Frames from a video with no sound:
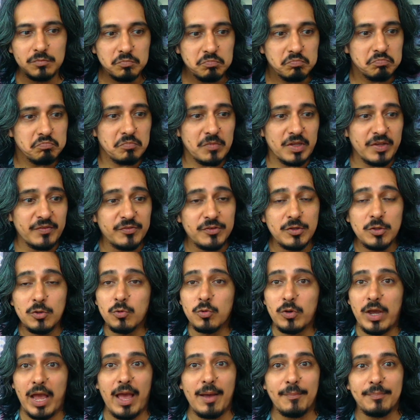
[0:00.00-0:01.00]
if you
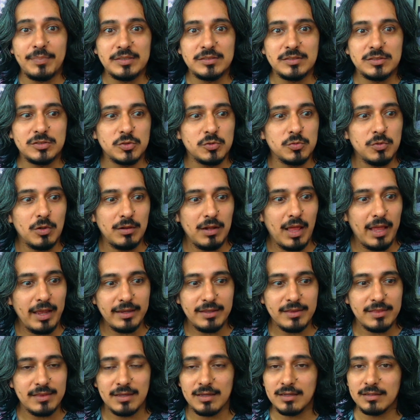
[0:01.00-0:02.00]
happen to like
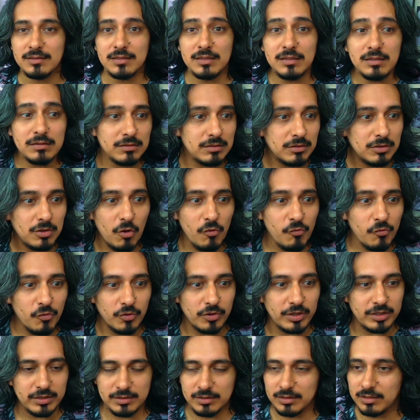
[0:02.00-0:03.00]
that, then go for
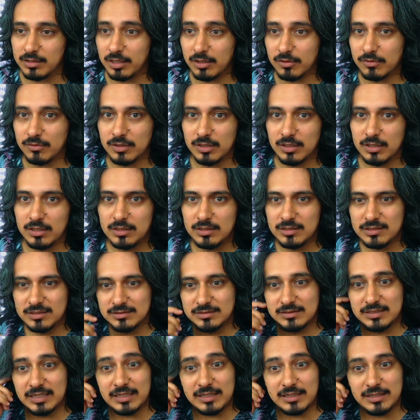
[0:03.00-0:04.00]
it. You know,
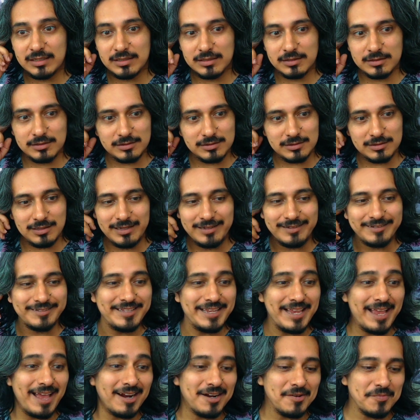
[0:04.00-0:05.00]

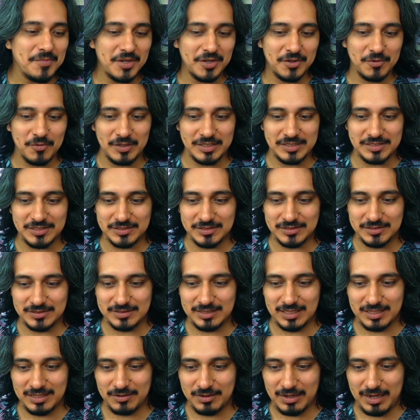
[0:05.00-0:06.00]
the anime in question
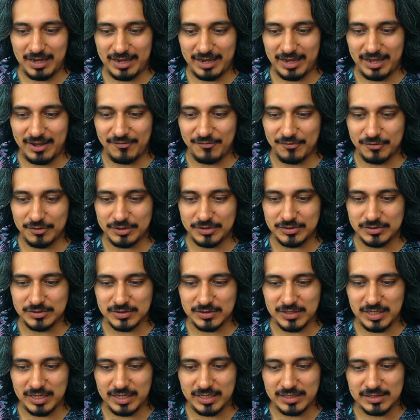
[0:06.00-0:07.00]
that I have for you
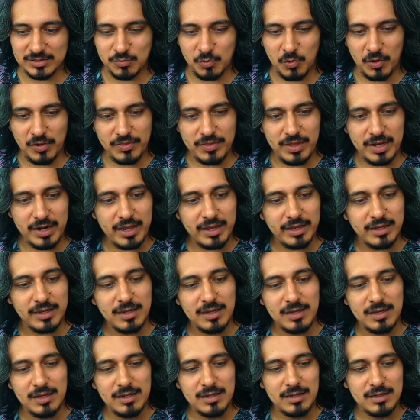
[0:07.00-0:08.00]
today is one that I
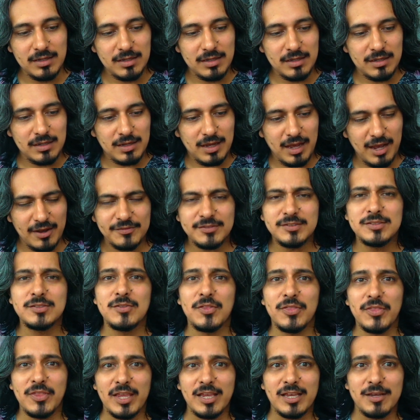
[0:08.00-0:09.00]
have to
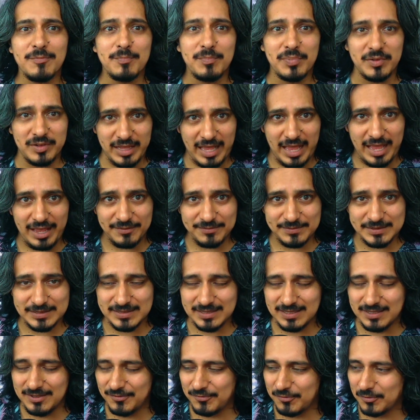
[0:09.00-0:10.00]
thank Blabs
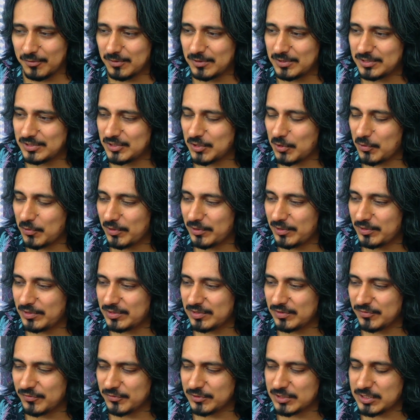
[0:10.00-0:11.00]
for showing
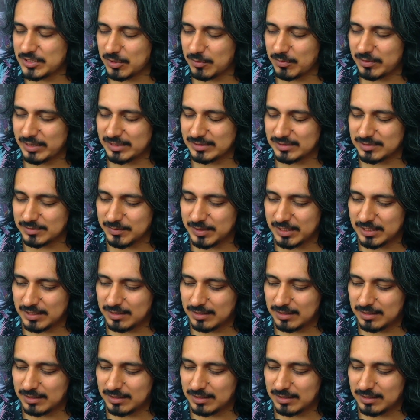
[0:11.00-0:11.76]
it to me.